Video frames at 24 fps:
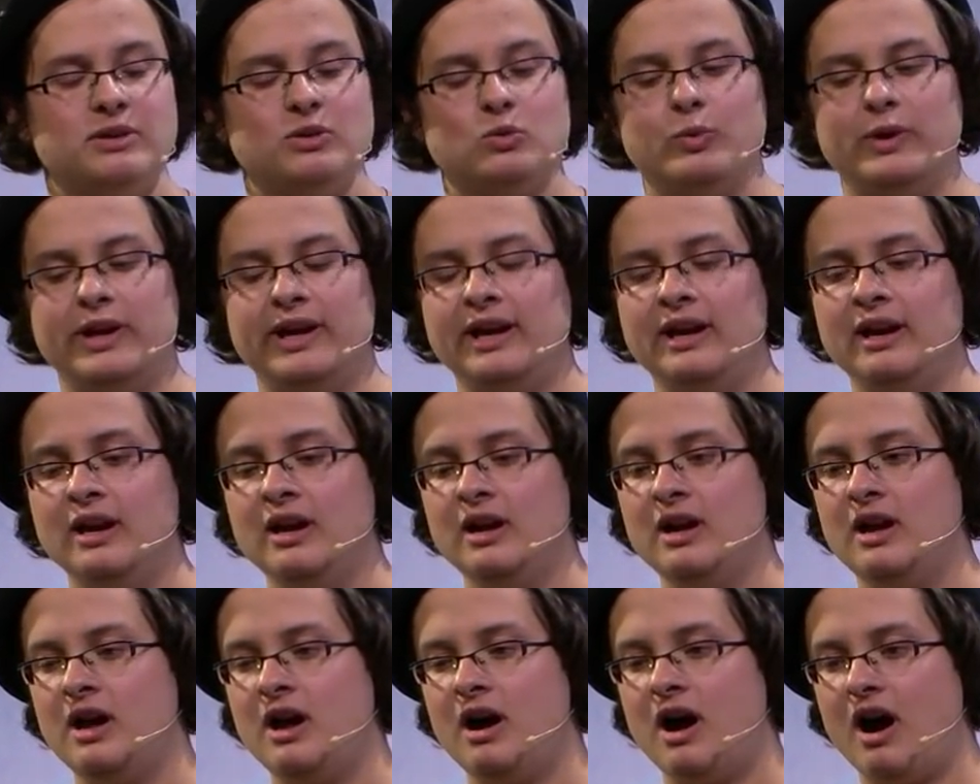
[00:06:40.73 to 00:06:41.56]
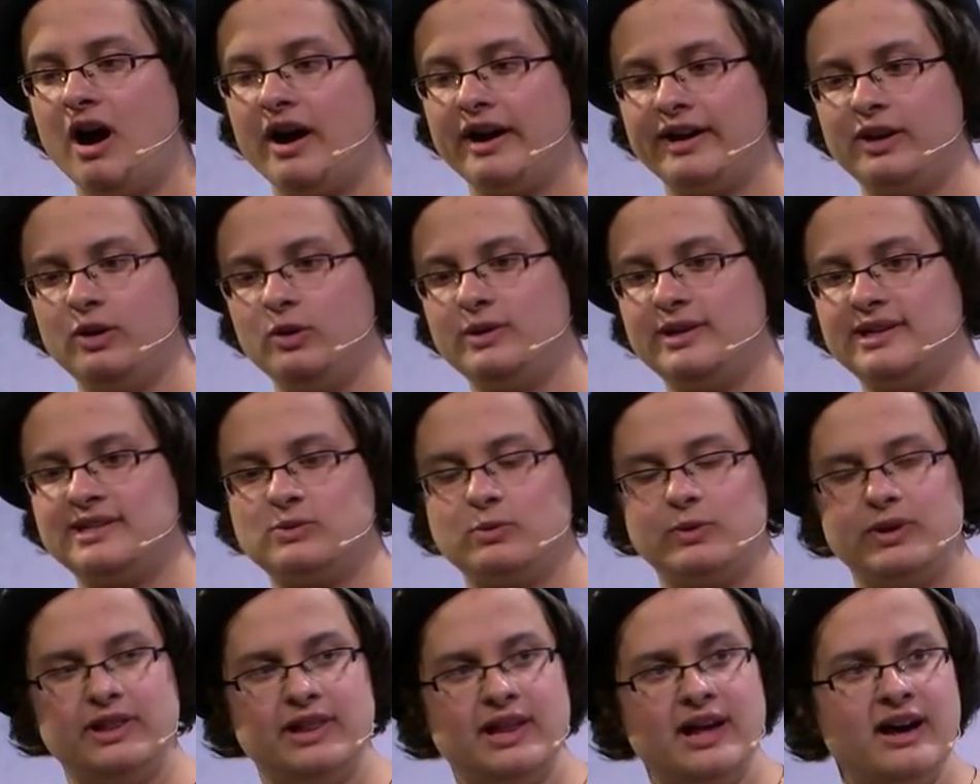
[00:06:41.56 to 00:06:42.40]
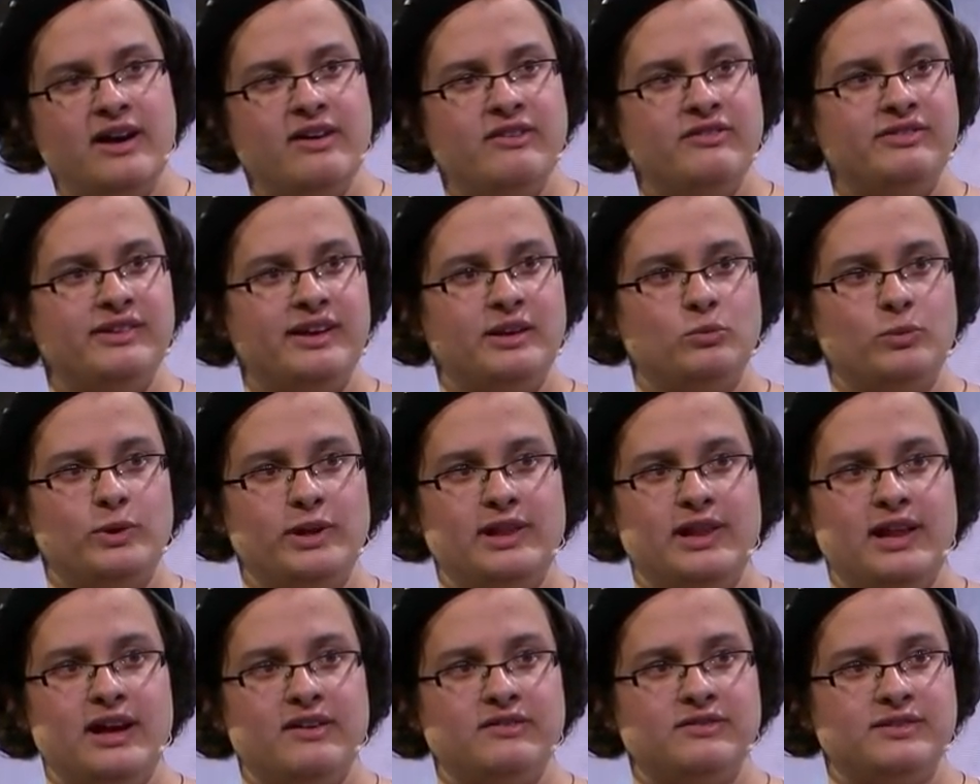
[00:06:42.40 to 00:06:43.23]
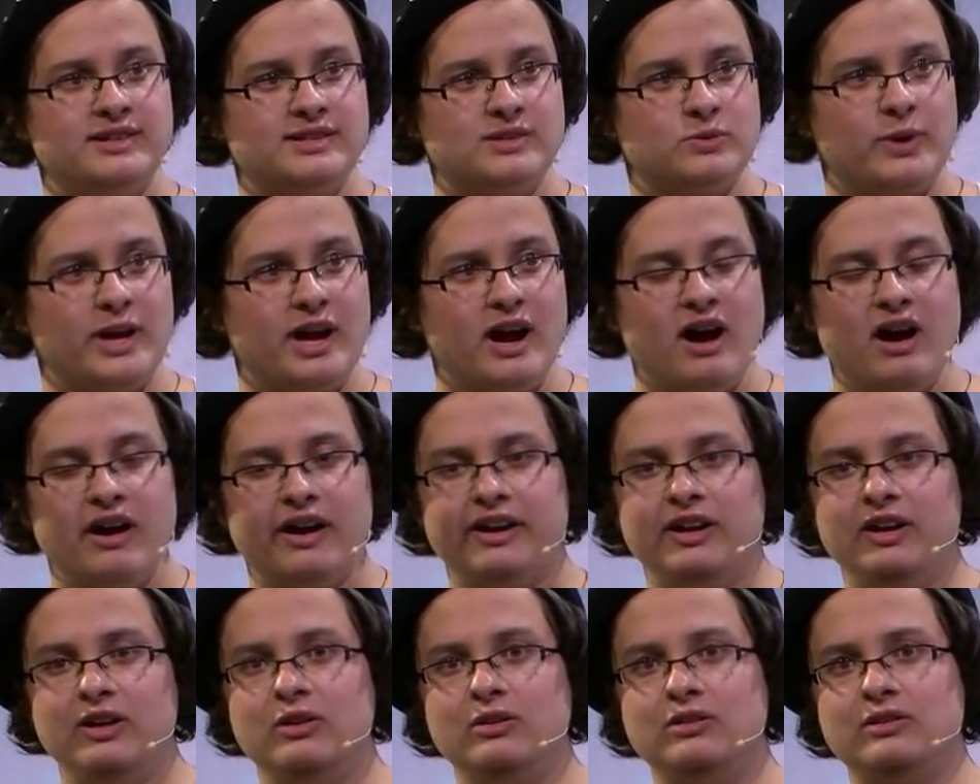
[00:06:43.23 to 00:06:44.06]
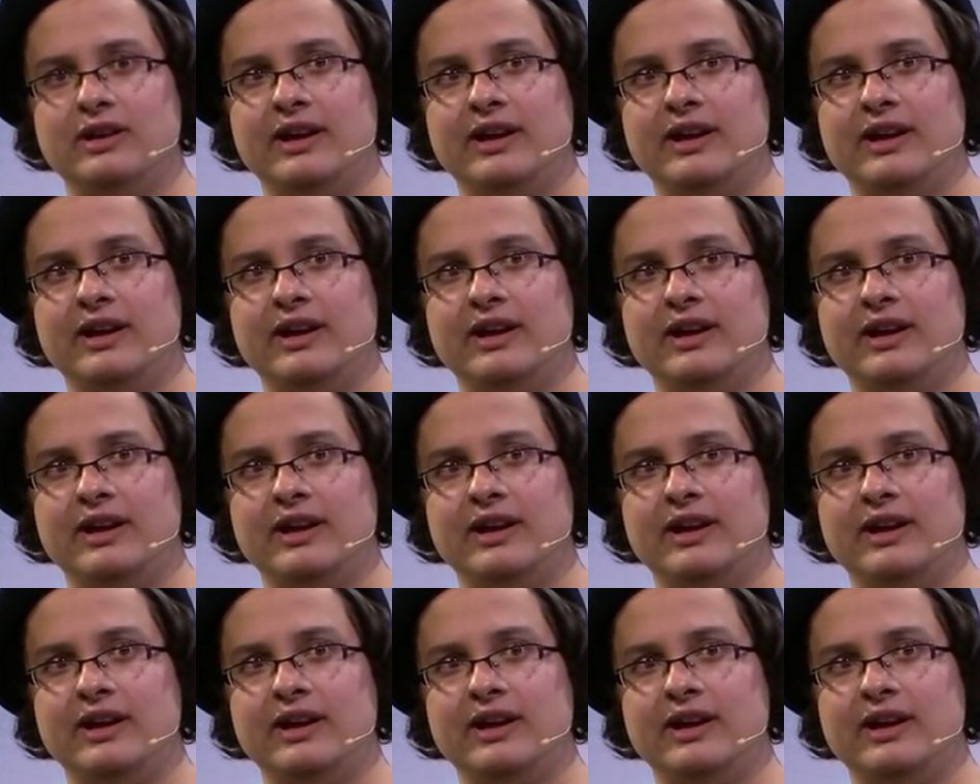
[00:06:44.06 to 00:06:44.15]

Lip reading: We argued as we loved, and we loved as we argued,